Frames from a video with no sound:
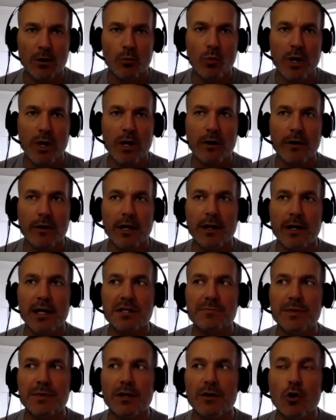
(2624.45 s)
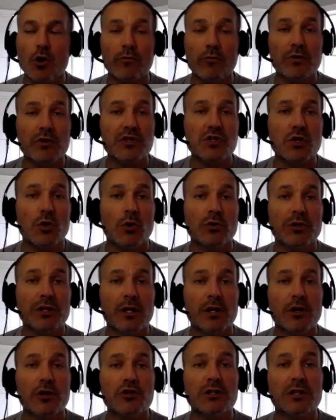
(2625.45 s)
where it has been oversold and
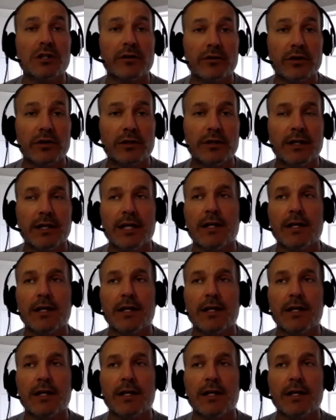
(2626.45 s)
underdelivered,